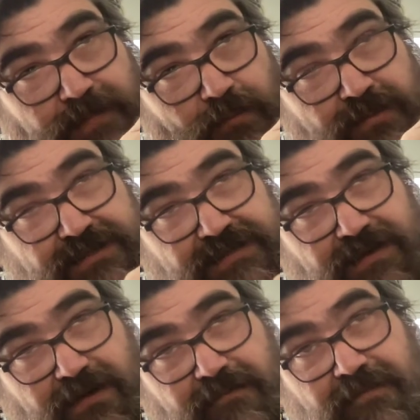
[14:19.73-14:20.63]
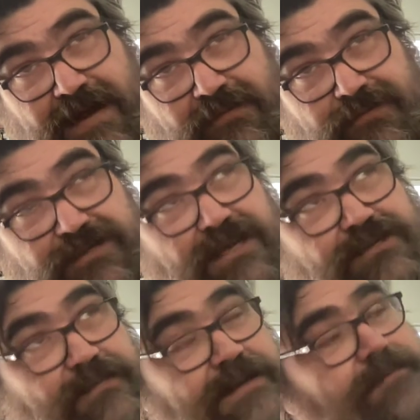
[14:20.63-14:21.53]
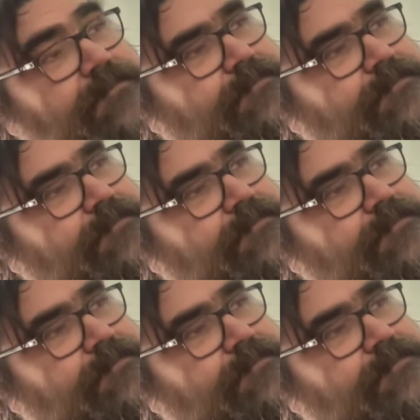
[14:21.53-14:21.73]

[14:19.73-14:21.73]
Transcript: which is called Final Judgment,